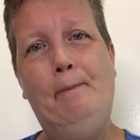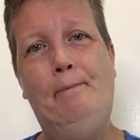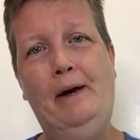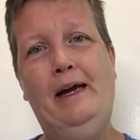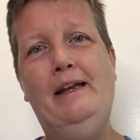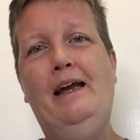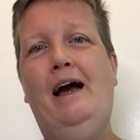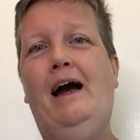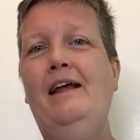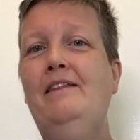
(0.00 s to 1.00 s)
But
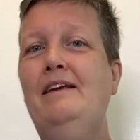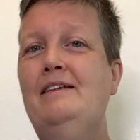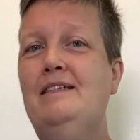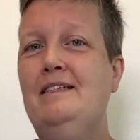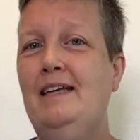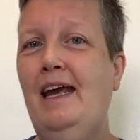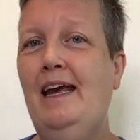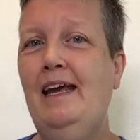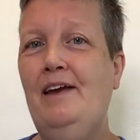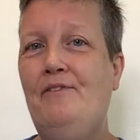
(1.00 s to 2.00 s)
I think
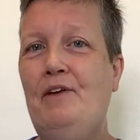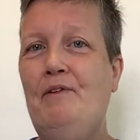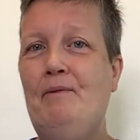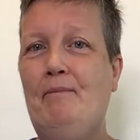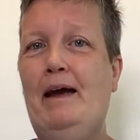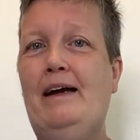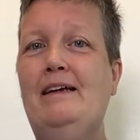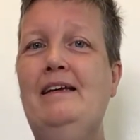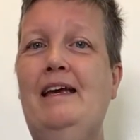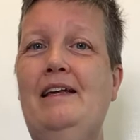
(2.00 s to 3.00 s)
today, if he went
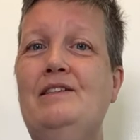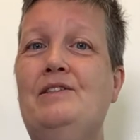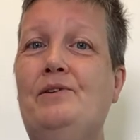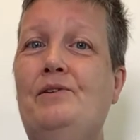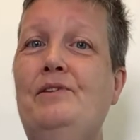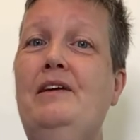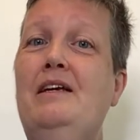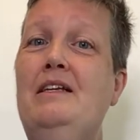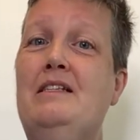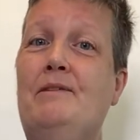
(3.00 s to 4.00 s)
back and sold
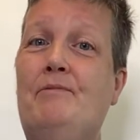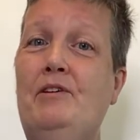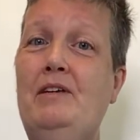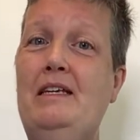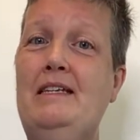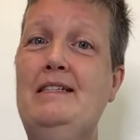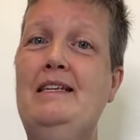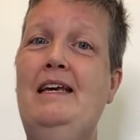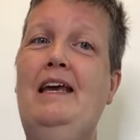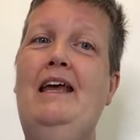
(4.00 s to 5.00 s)
some cookies,
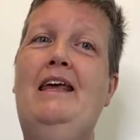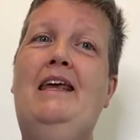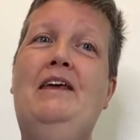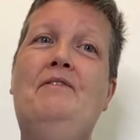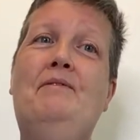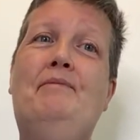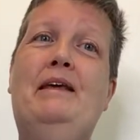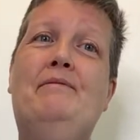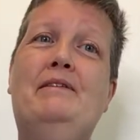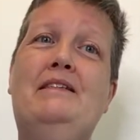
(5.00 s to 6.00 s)
he would be
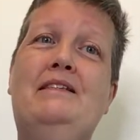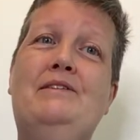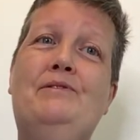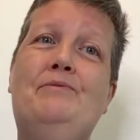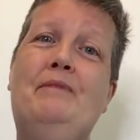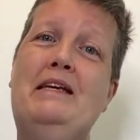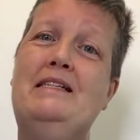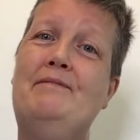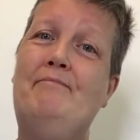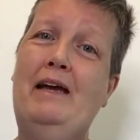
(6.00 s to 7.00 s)
able to make
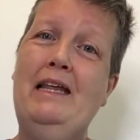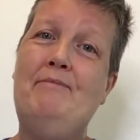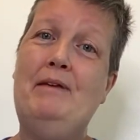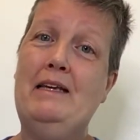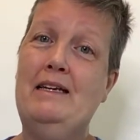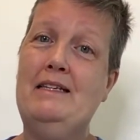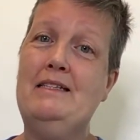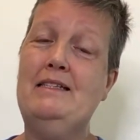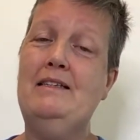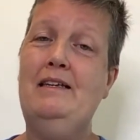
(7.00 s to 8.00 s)
some money,
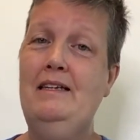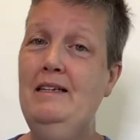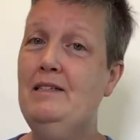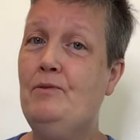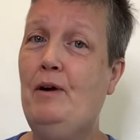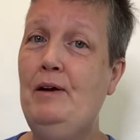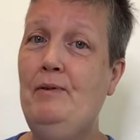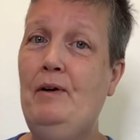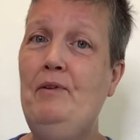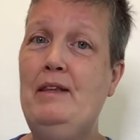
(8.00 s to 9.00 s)
because he does quite
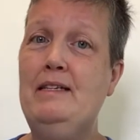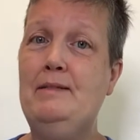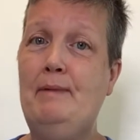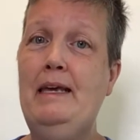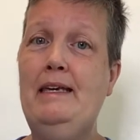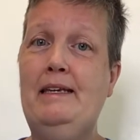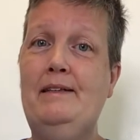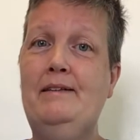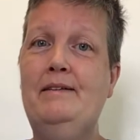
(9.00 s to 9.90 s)
well with his baking.